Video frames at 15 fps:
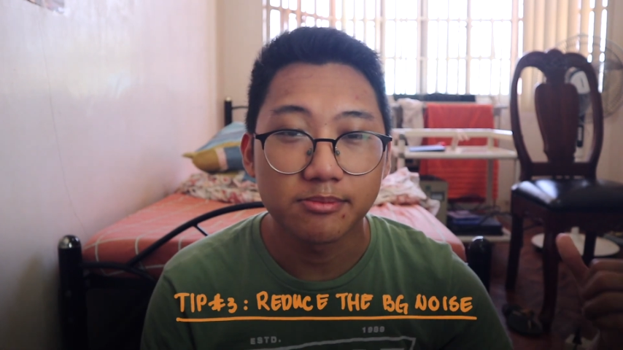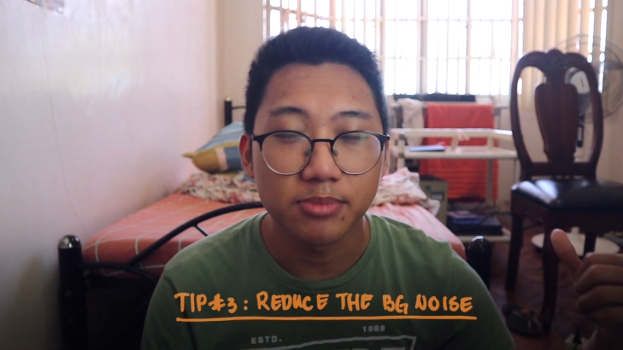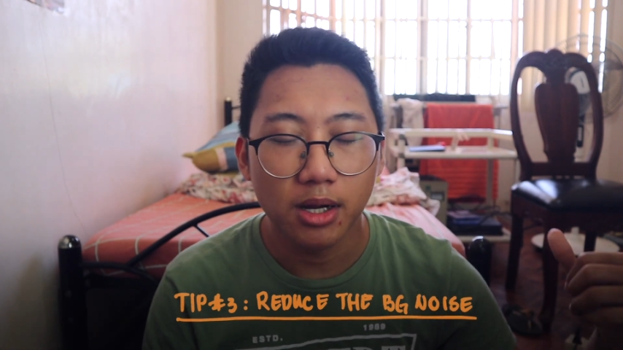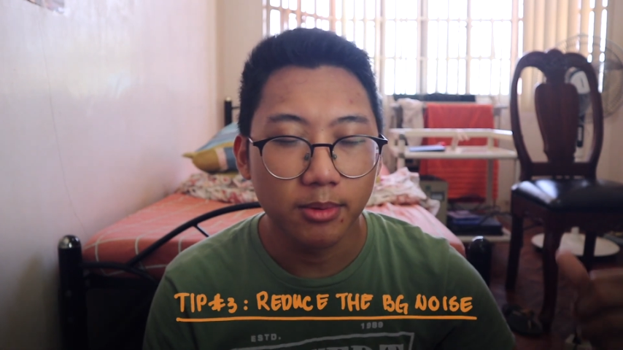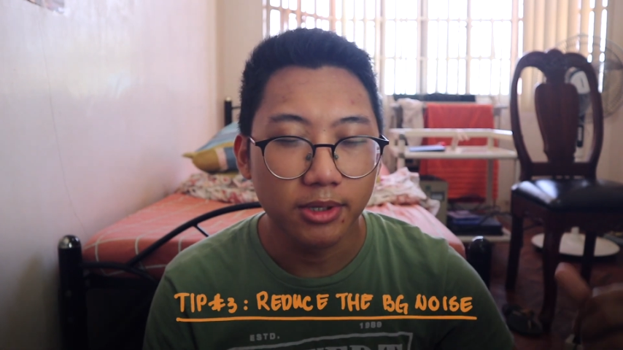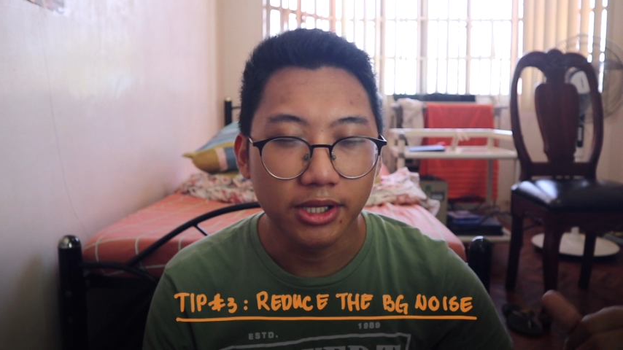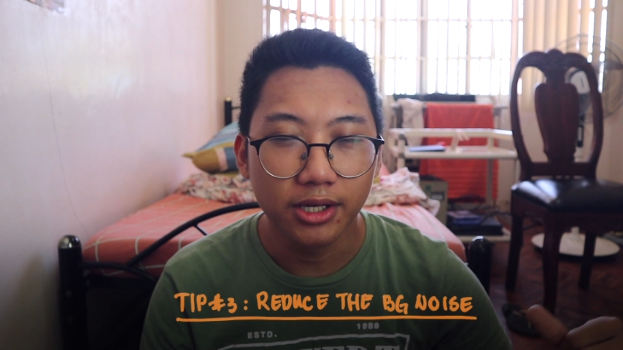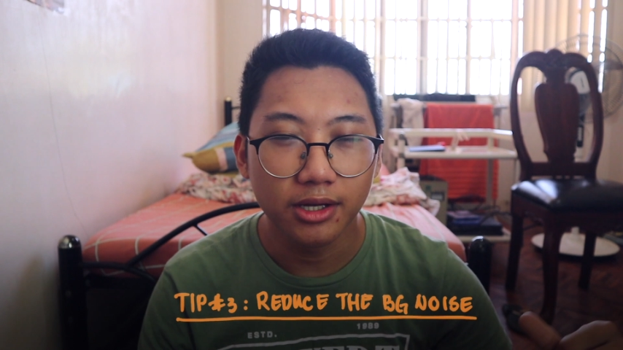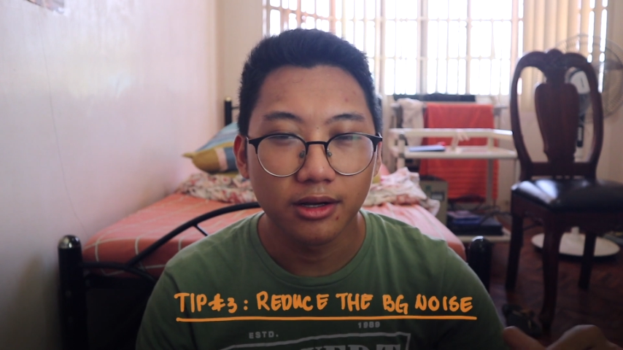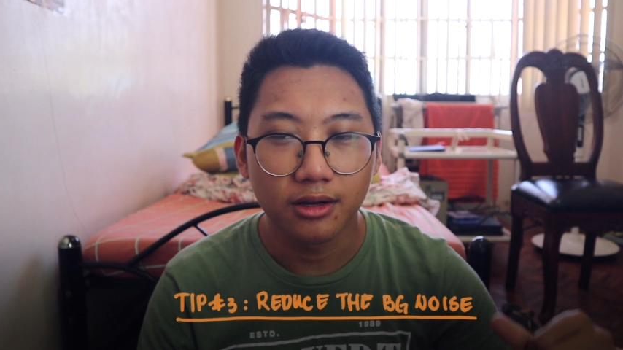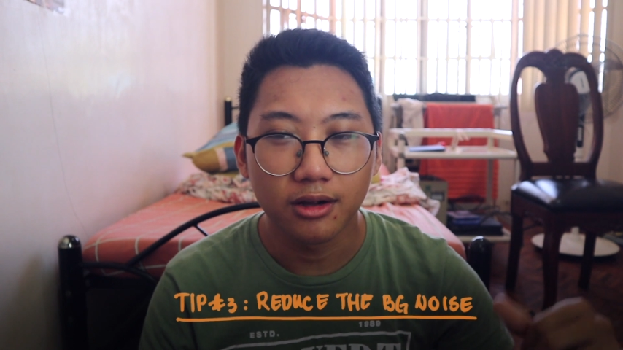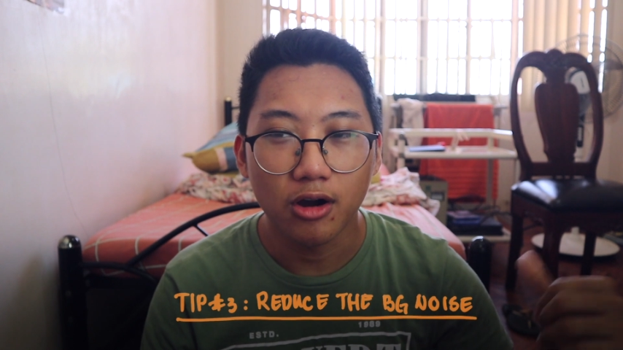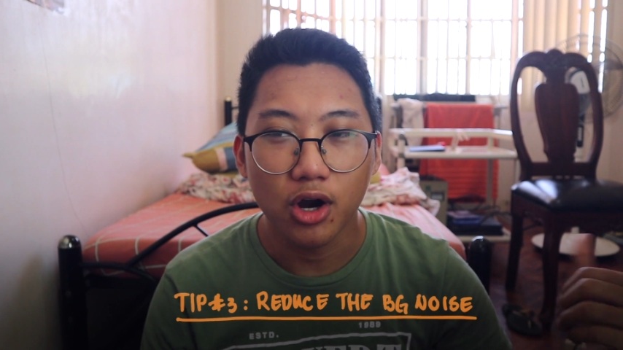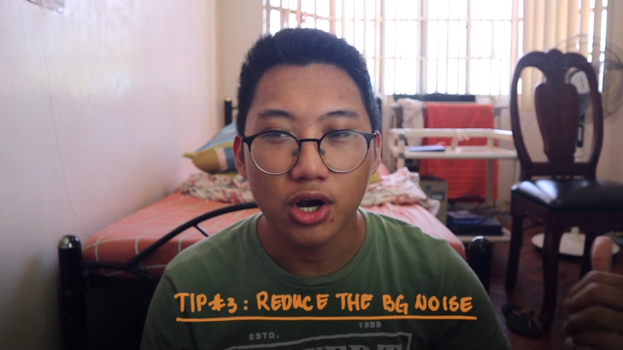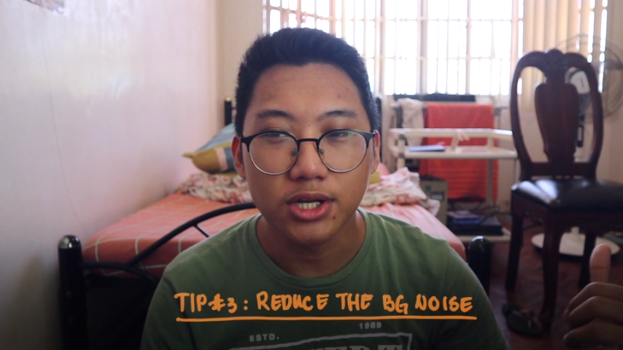probably hear
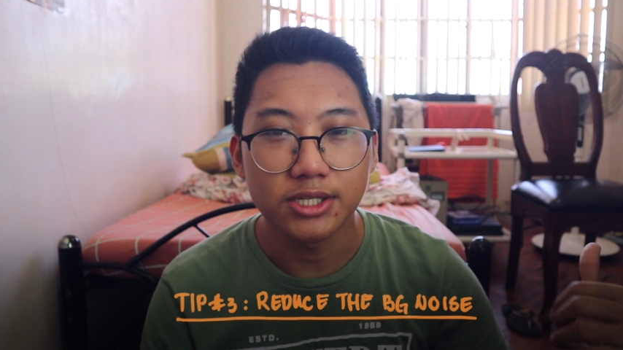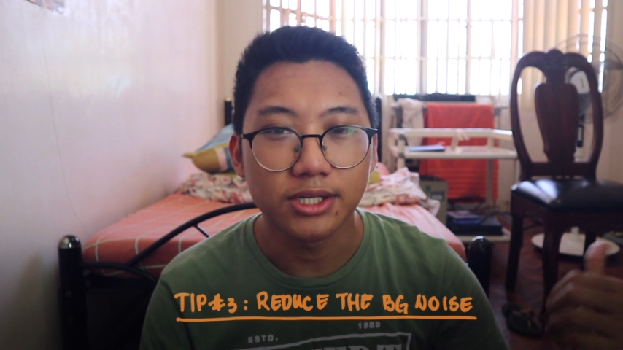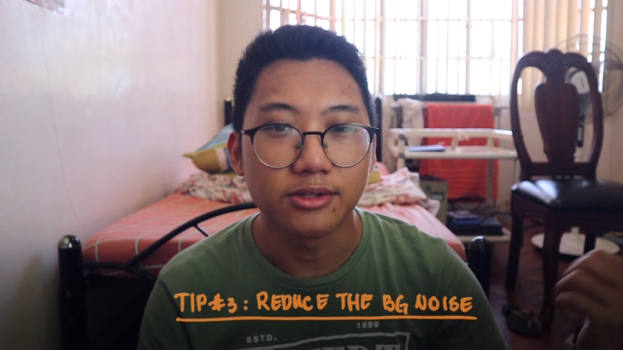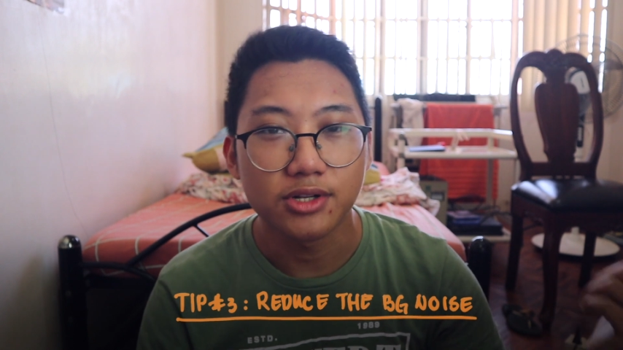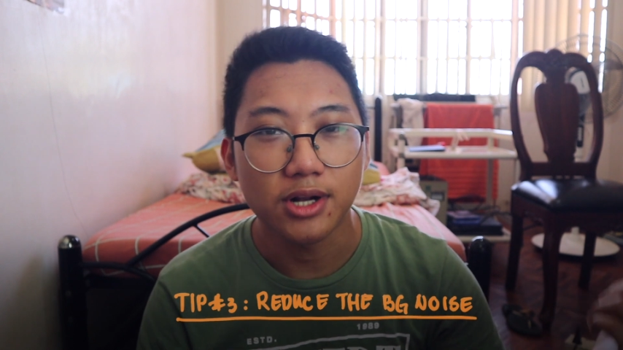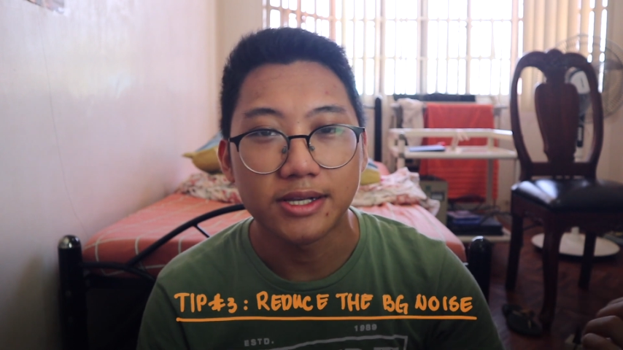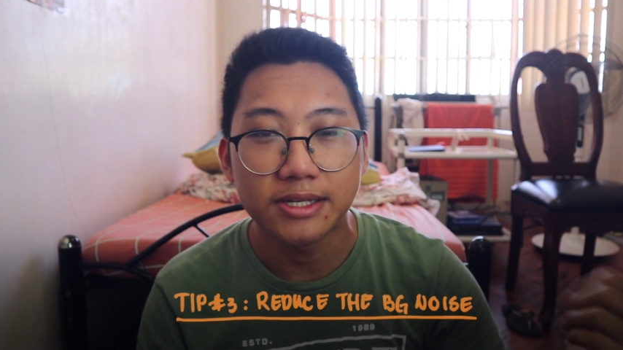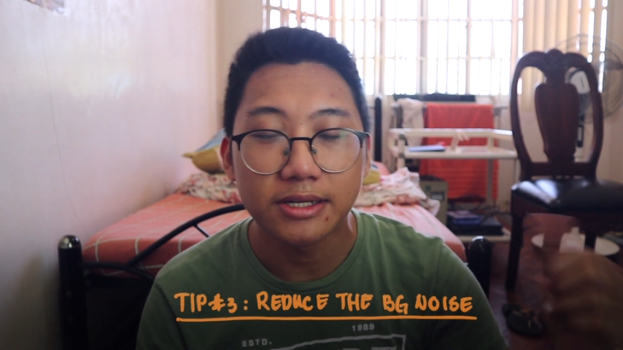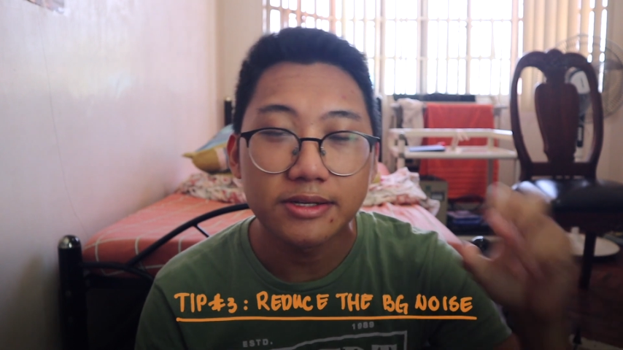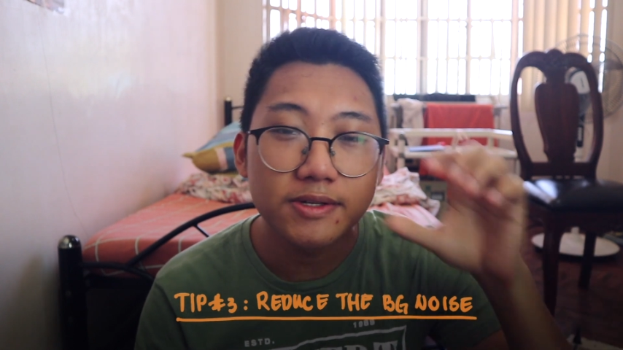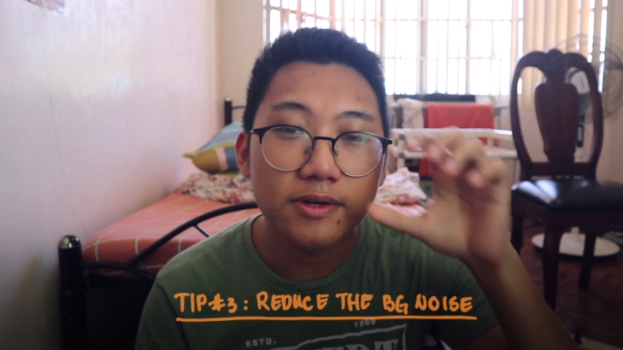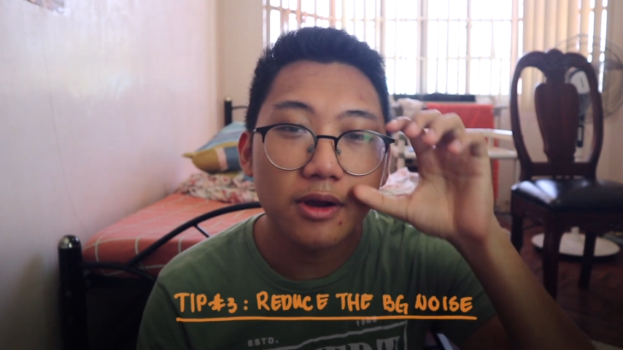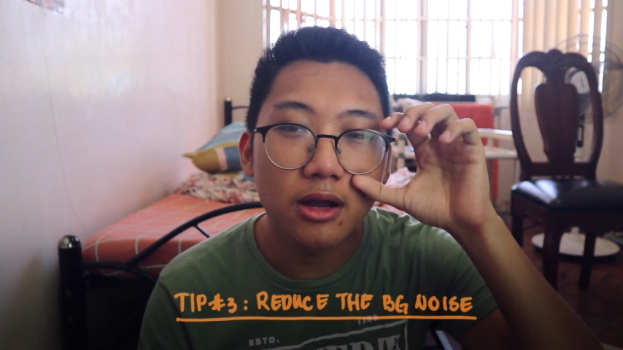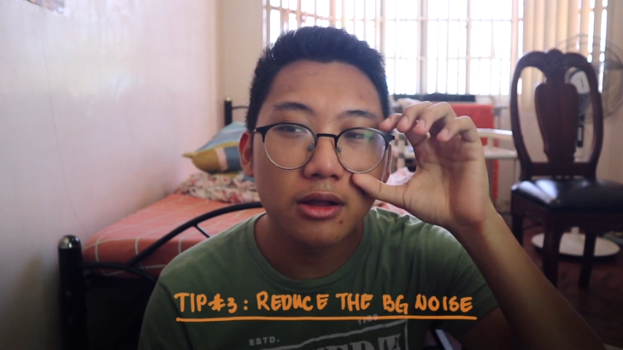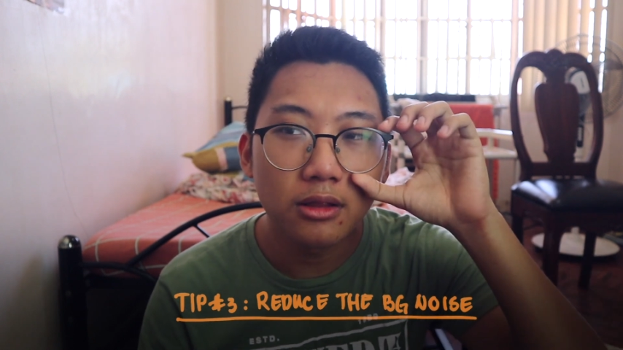cars and tricycles
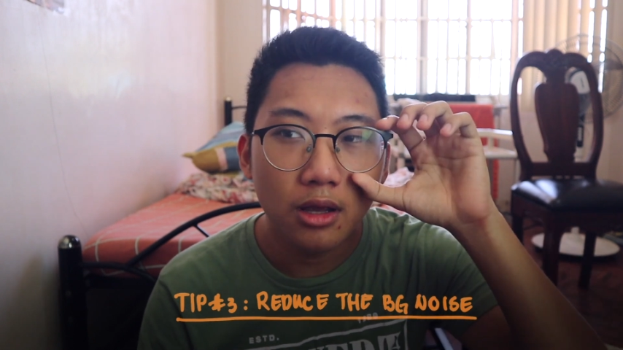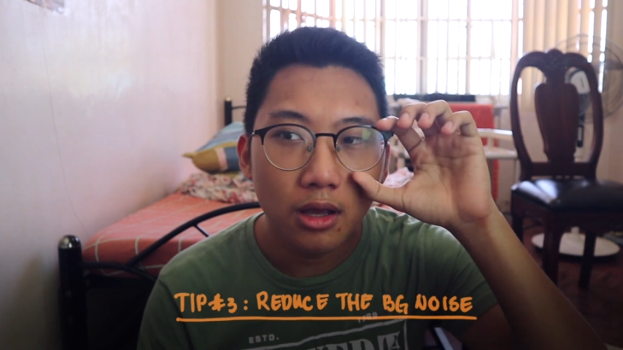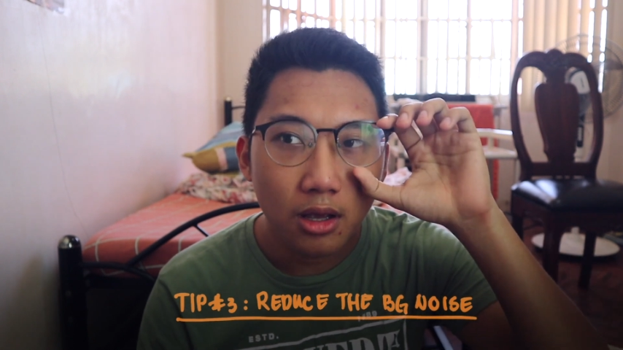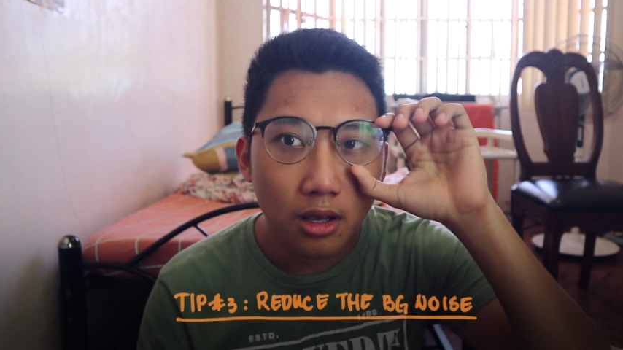around.